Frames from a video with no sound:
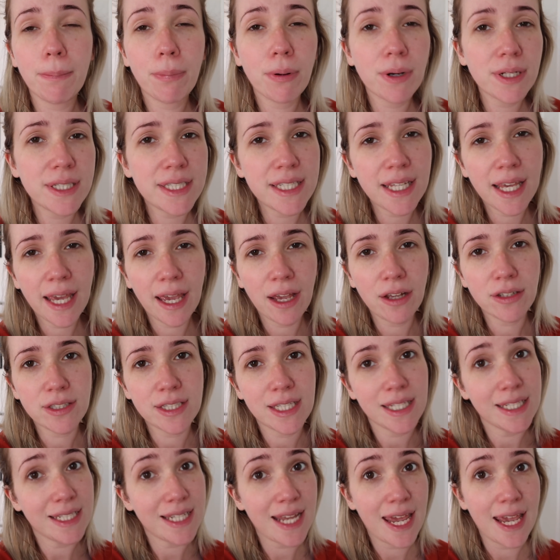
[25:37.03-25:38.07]
pretty
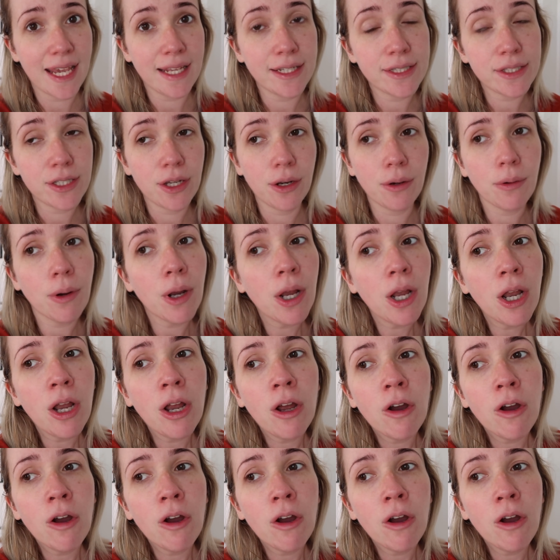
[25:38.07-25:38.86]
chaotic day, so